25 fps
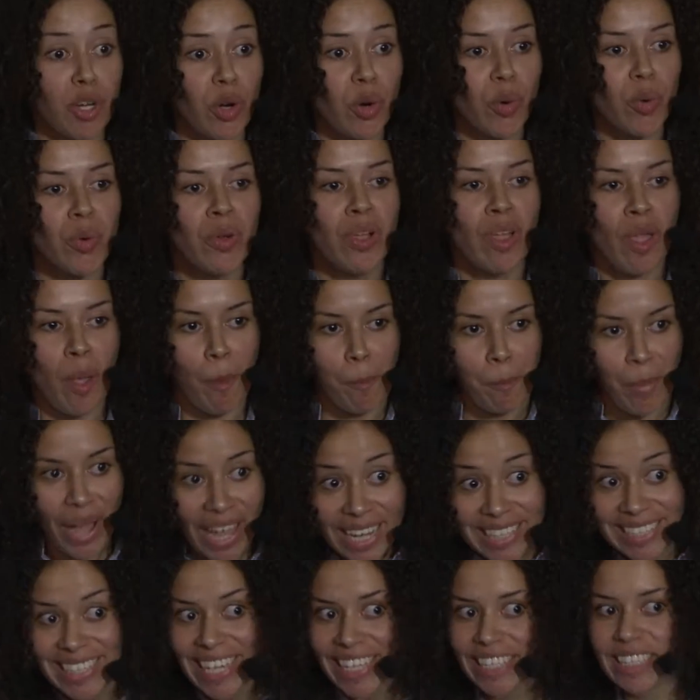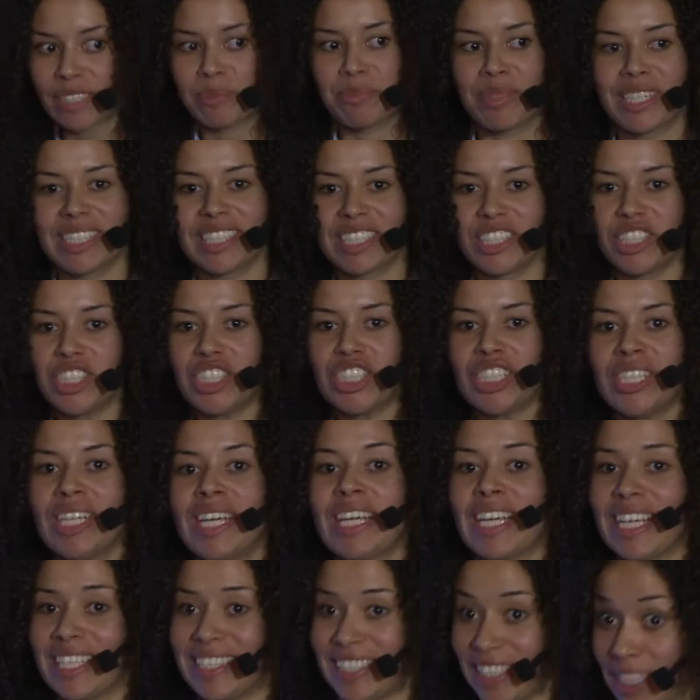know by text message,
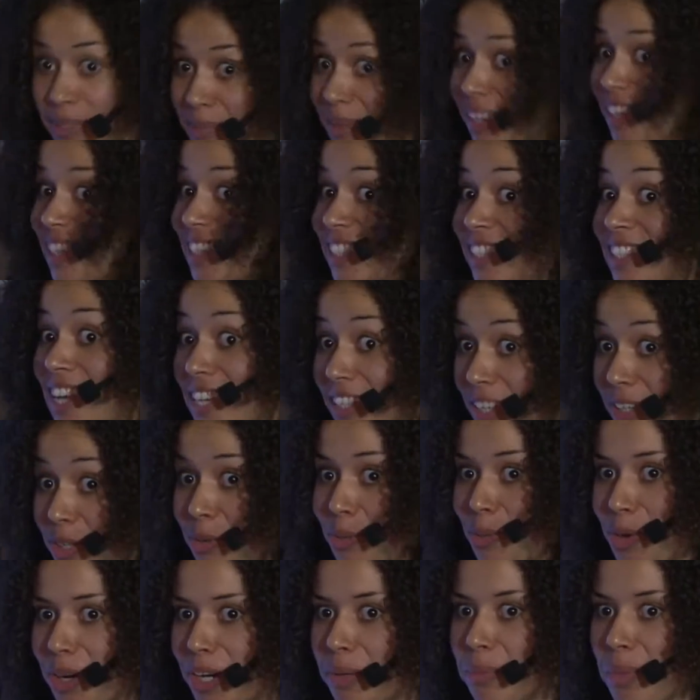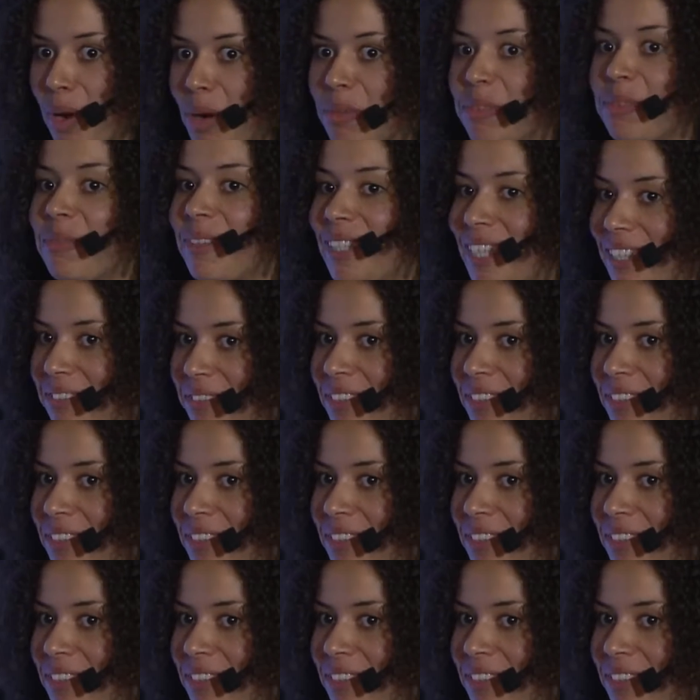because email is not going to work probably if